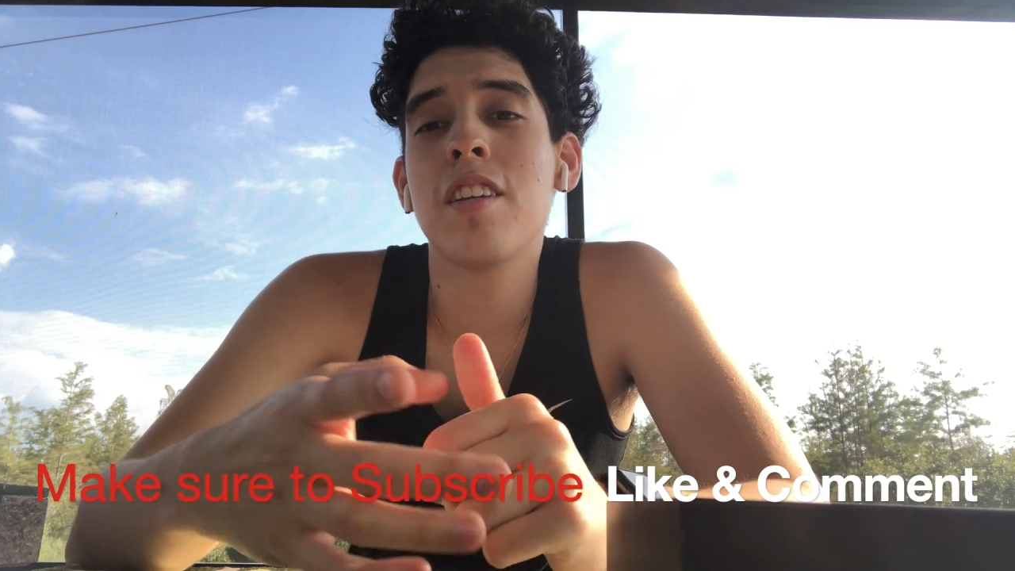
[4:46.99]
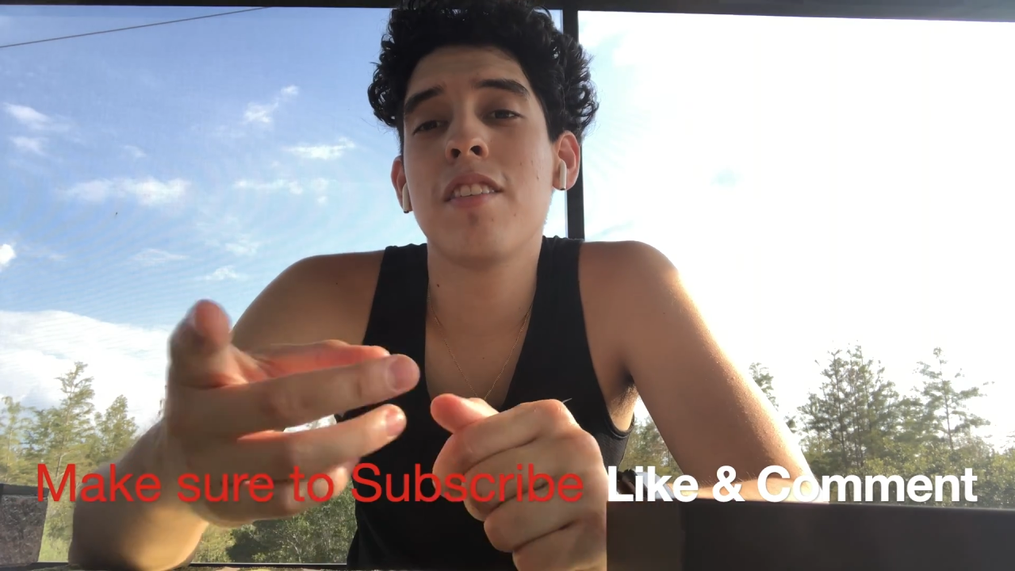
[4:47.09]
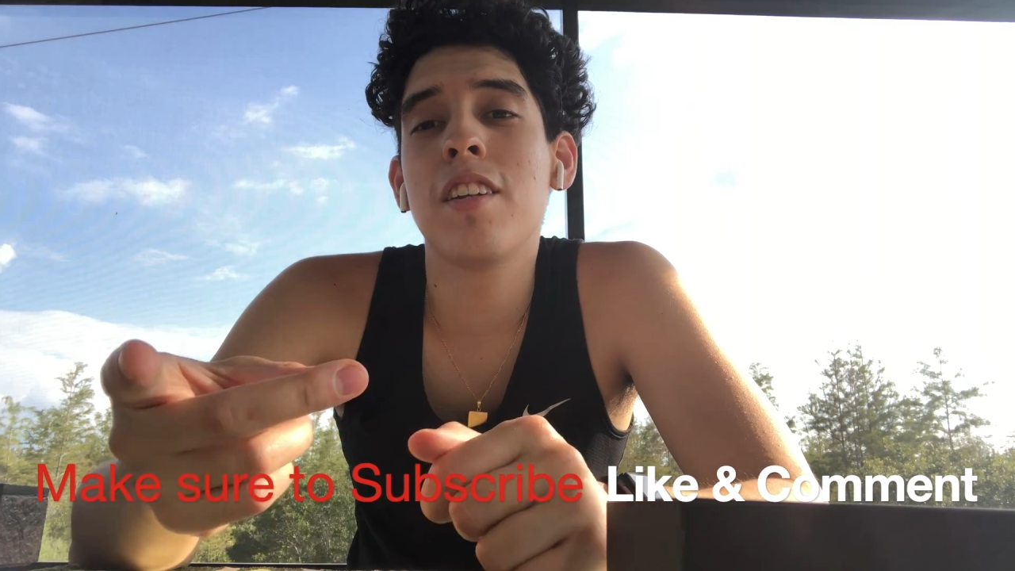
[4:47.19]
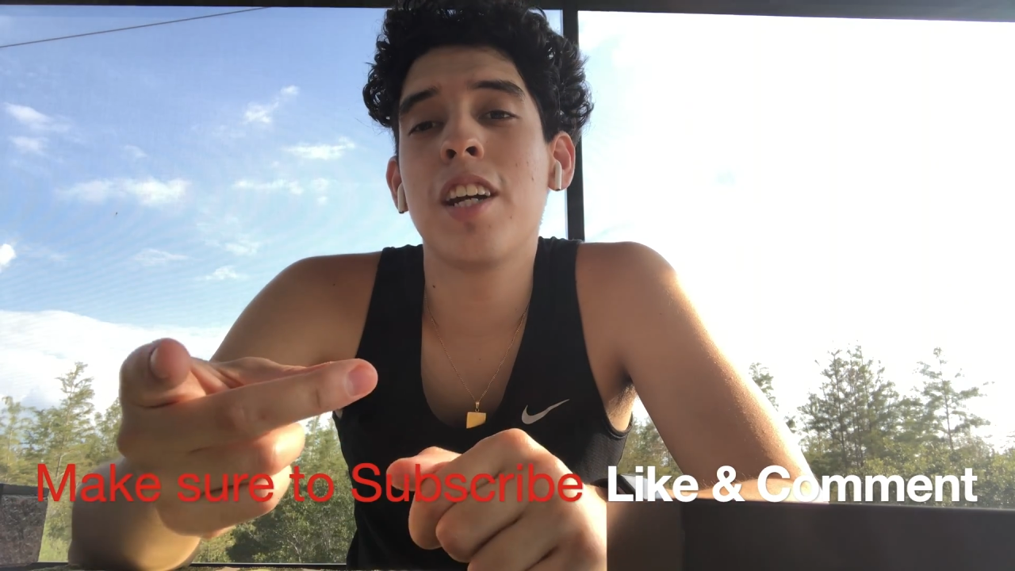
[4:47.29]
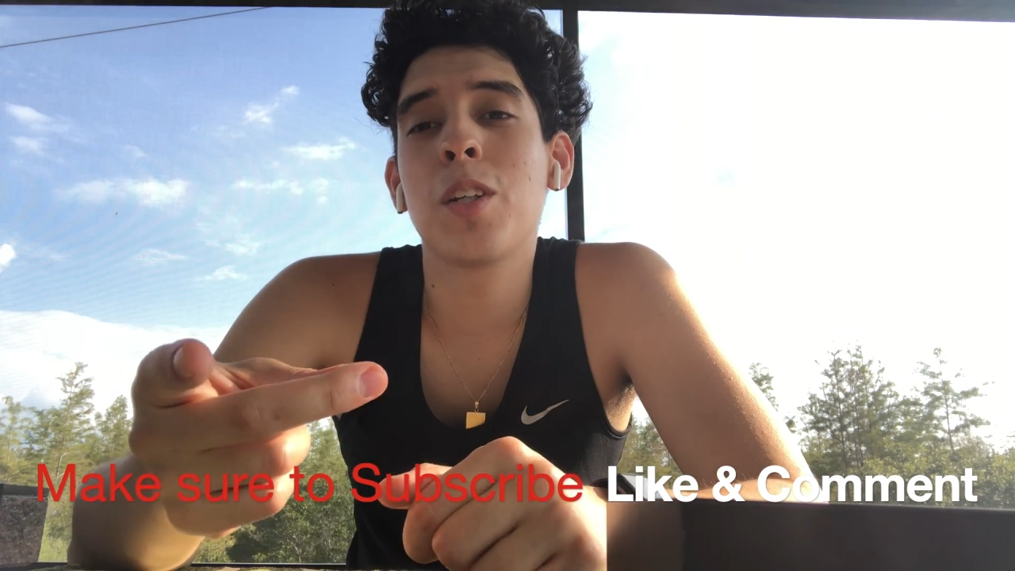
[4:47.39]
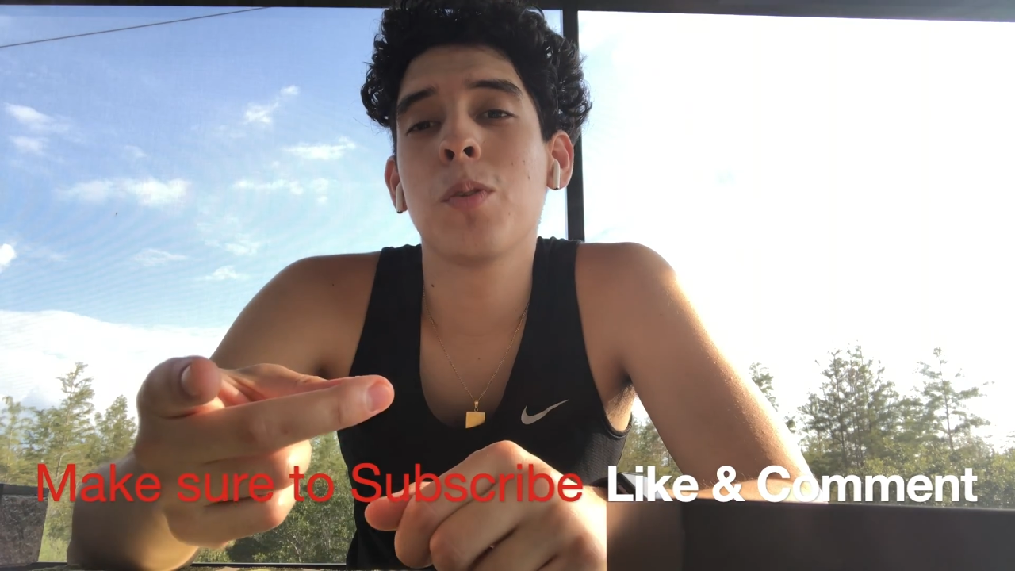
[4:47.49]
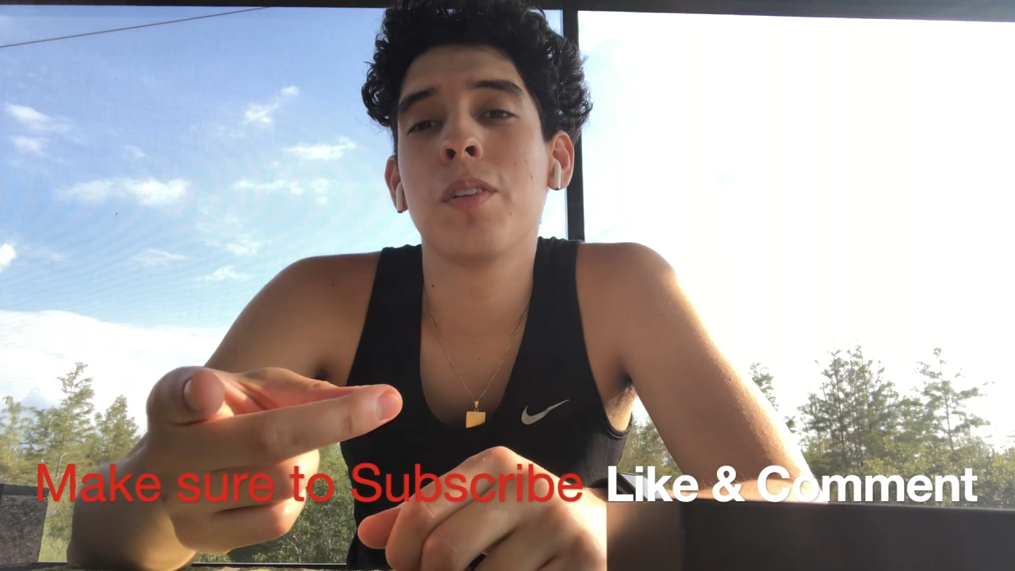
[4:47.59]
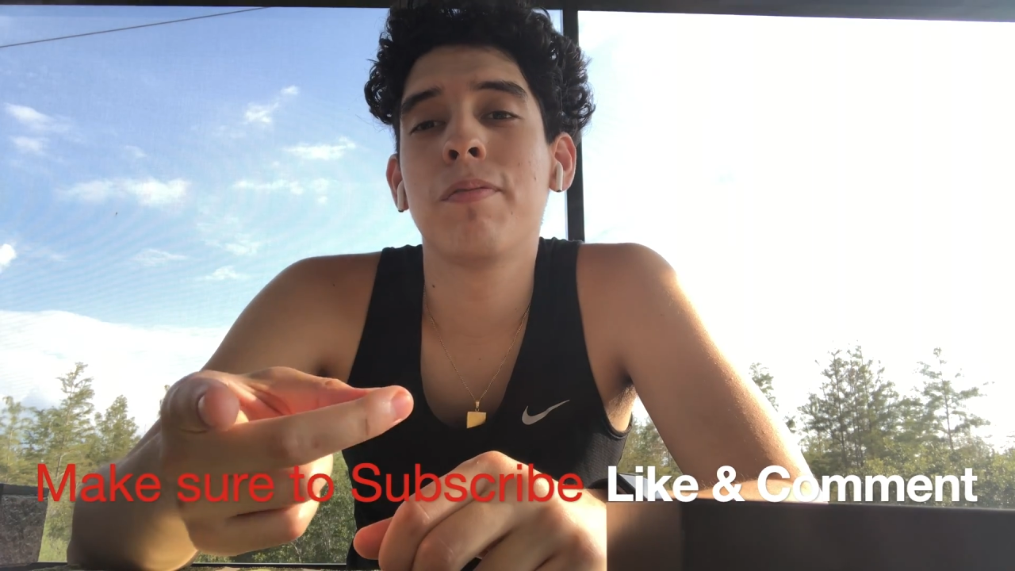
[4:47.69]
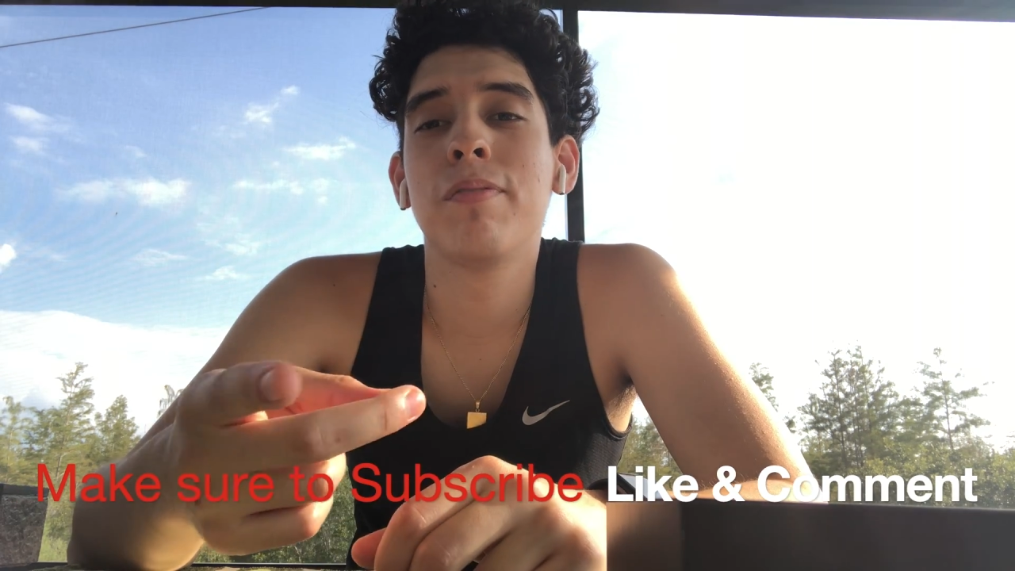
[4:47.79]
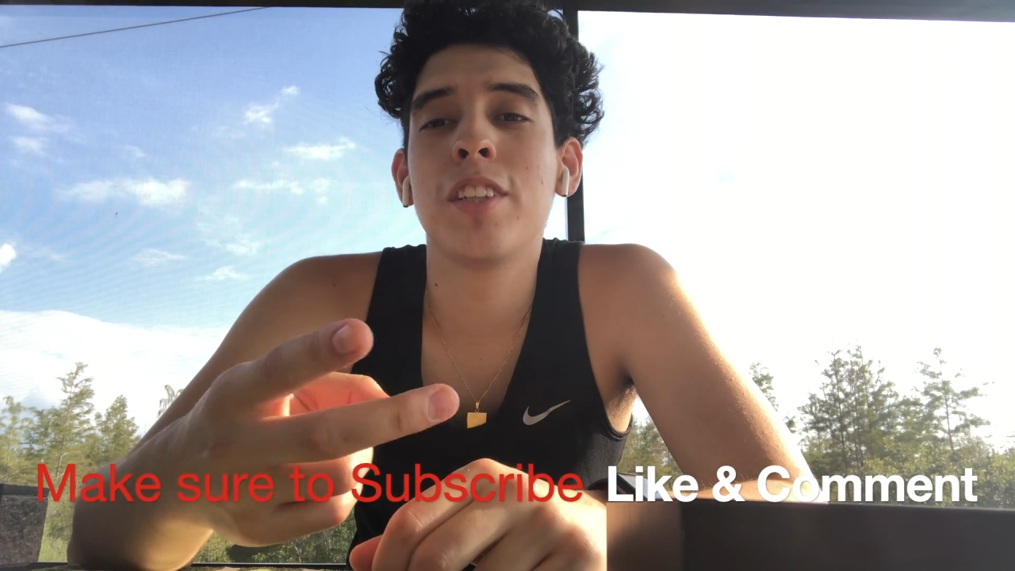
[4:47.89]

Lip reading: guys in the next one.